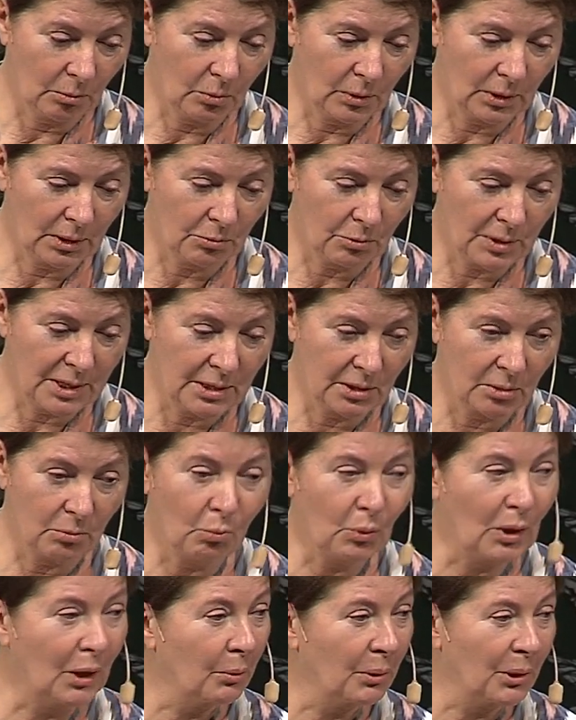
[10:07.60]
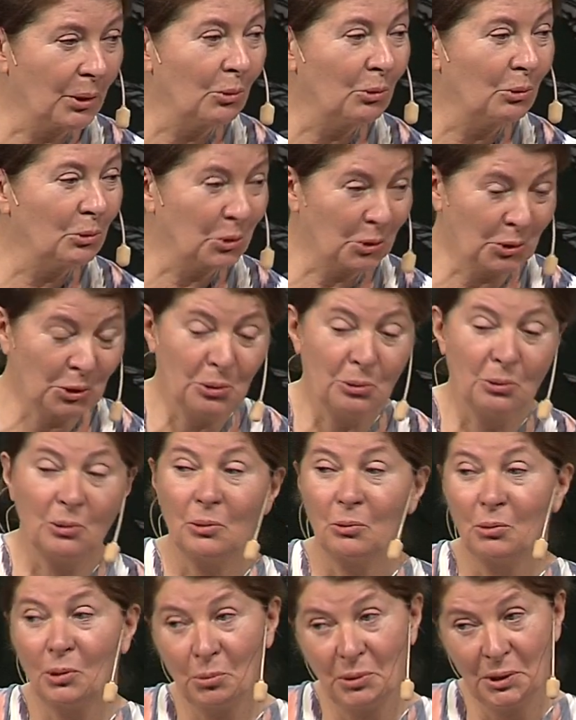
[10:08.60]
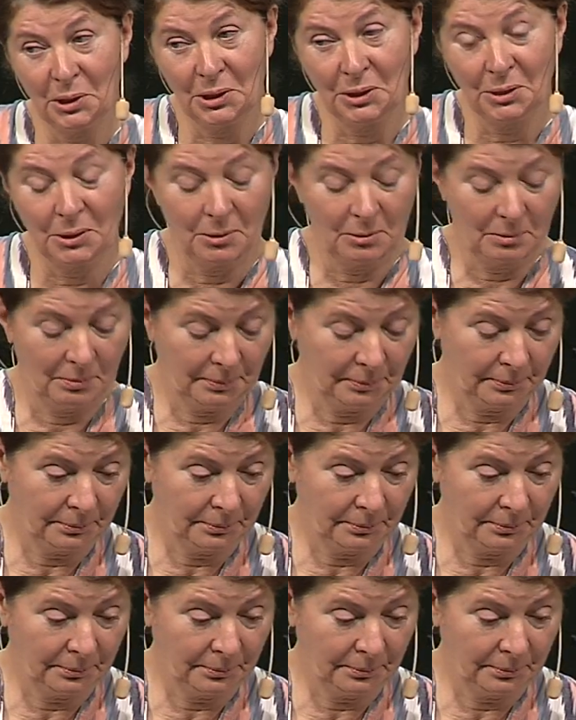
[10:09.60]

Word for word: one reason why we all do what we do.